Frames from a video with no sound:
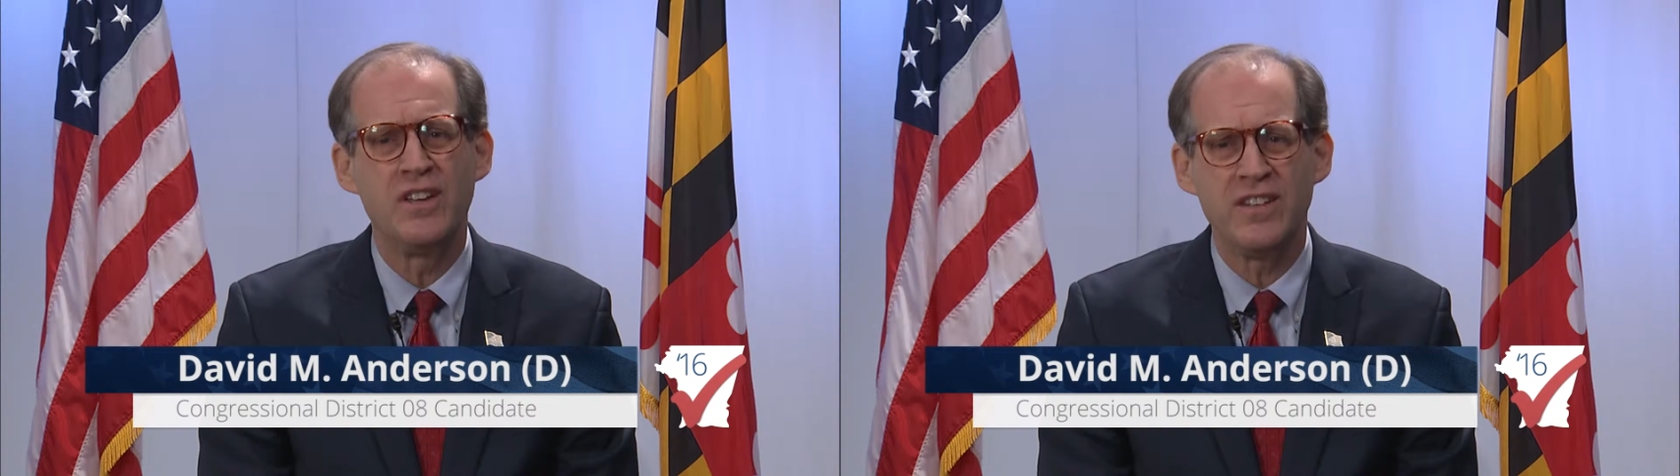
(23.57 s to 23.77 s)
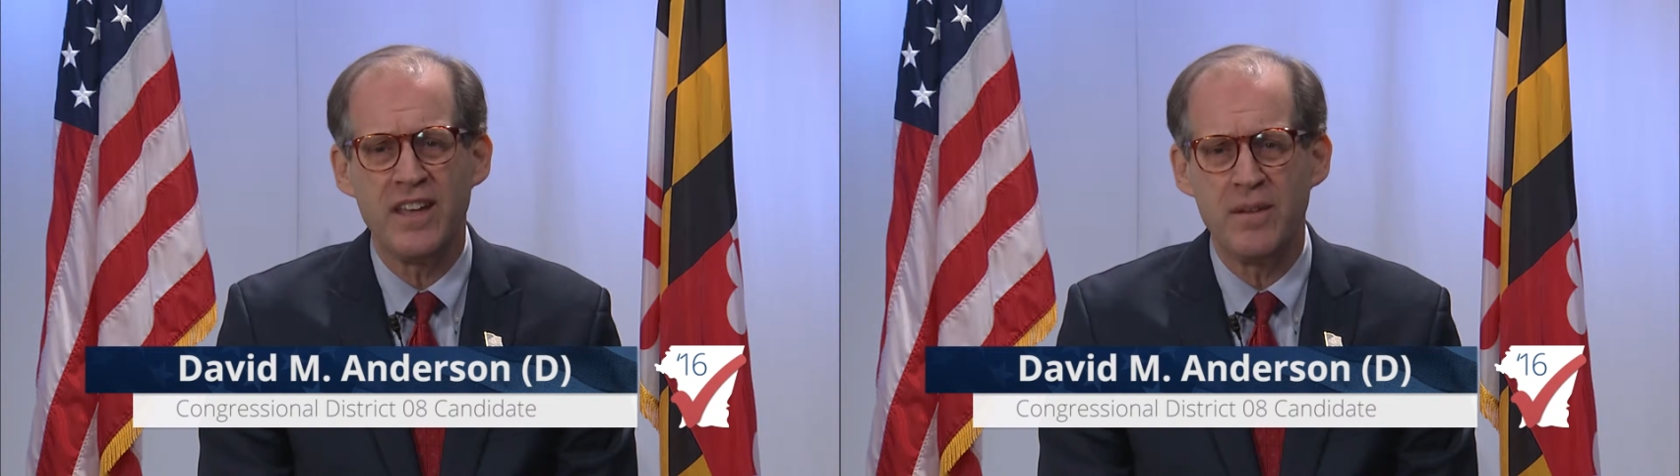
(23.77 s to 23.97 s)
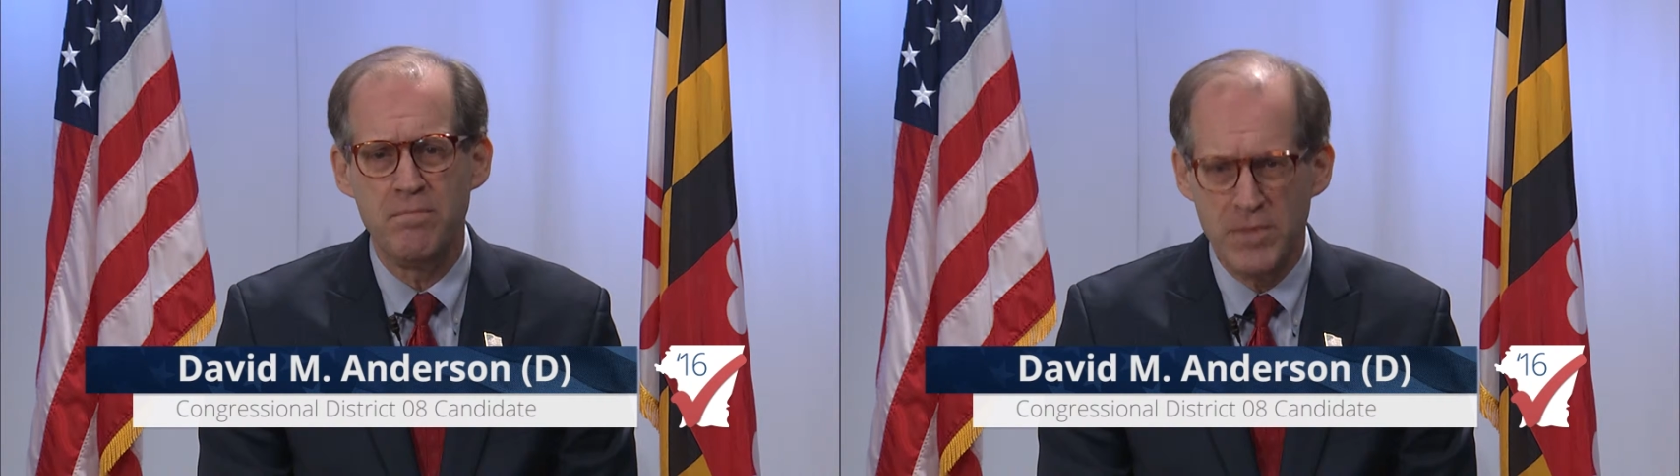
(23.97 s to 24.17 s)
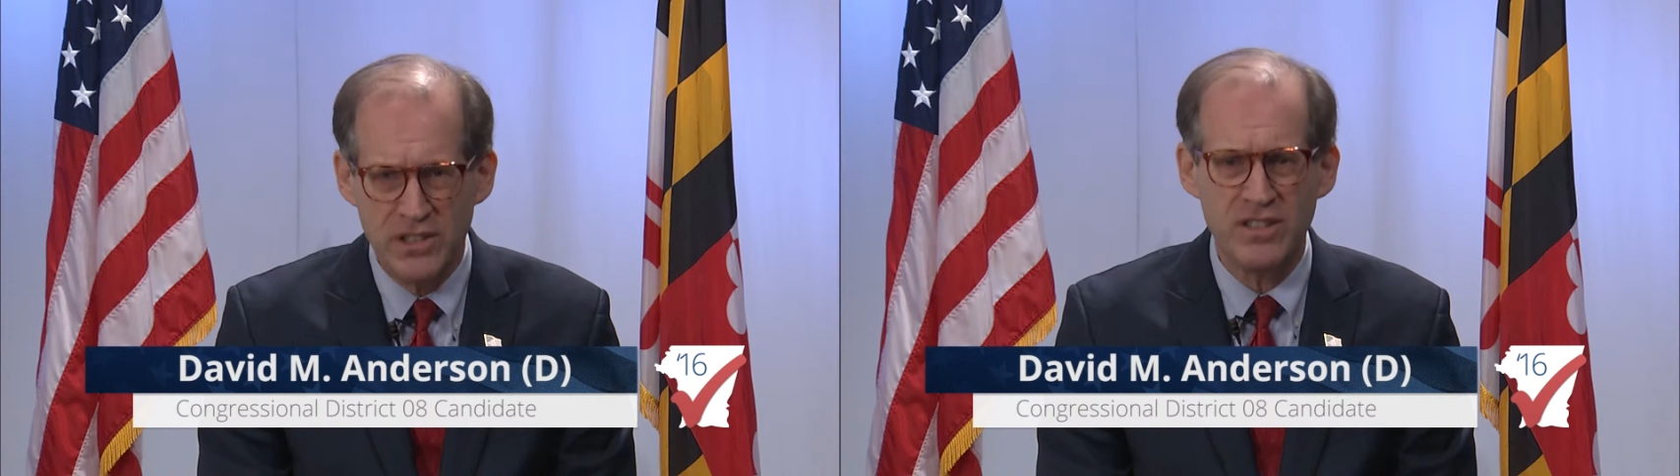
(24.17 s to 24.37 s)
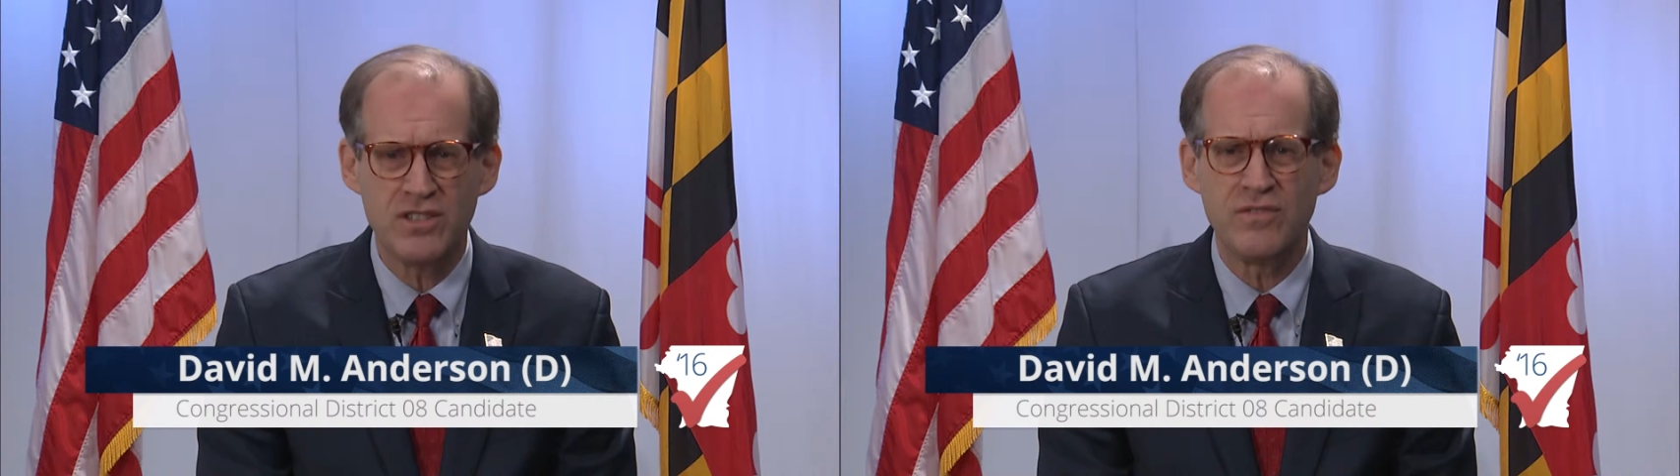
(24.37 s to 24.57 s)
to get
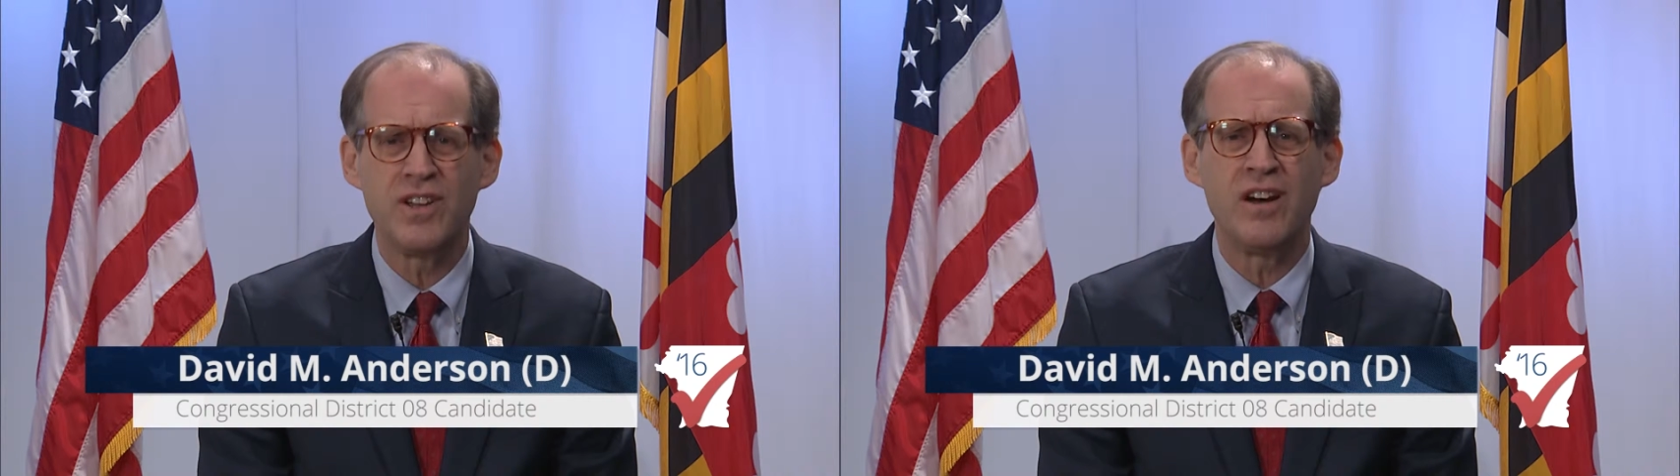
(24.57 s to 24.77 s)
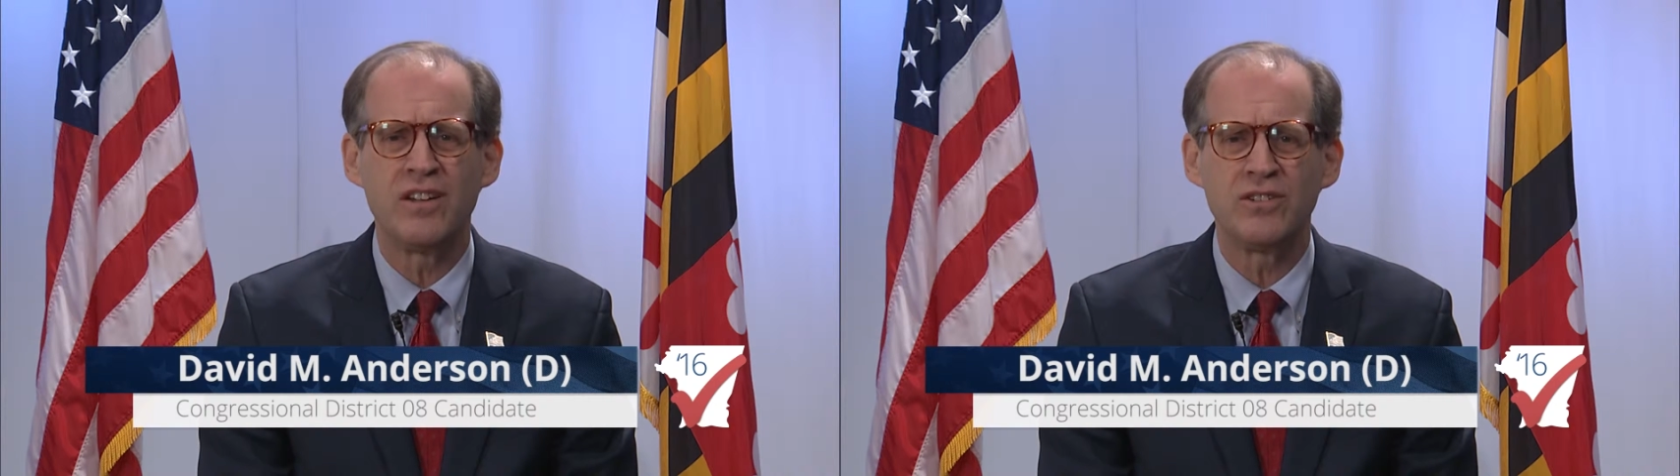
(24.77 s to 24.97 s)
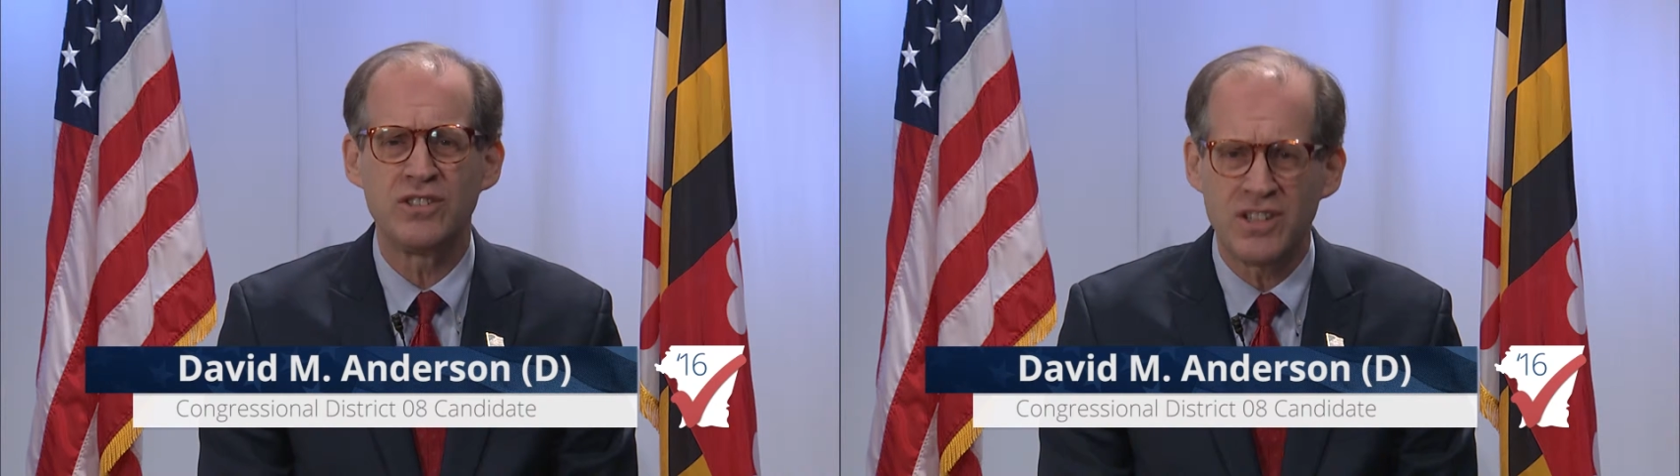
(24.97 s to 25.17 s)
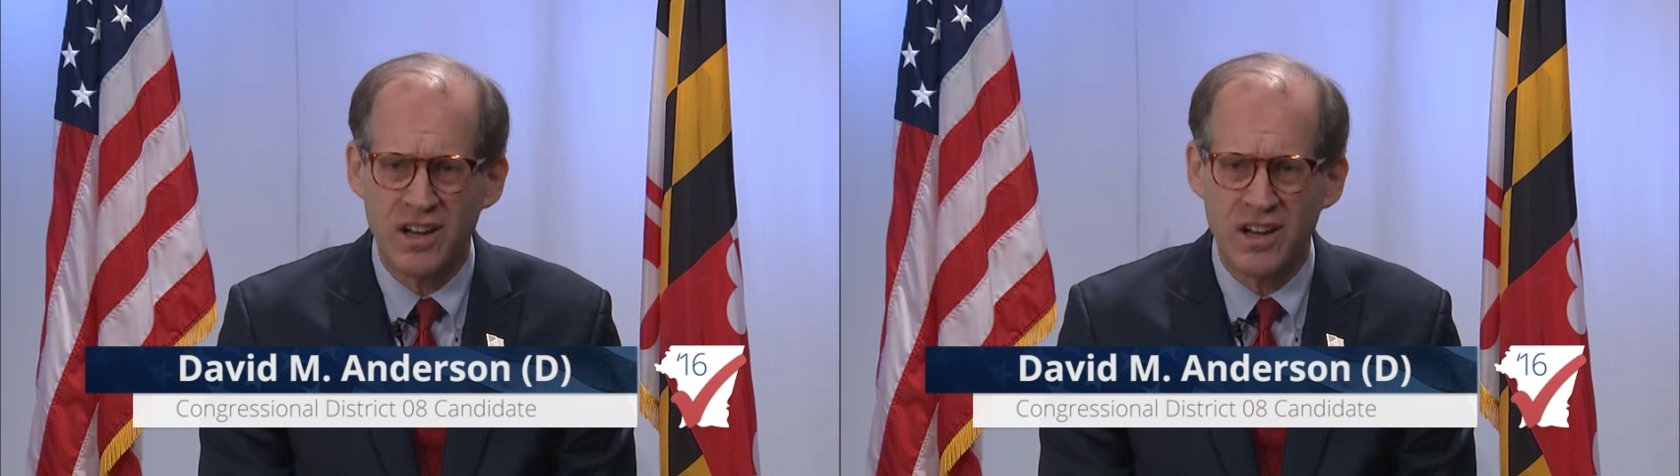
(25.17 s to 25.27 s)
millions of dollars in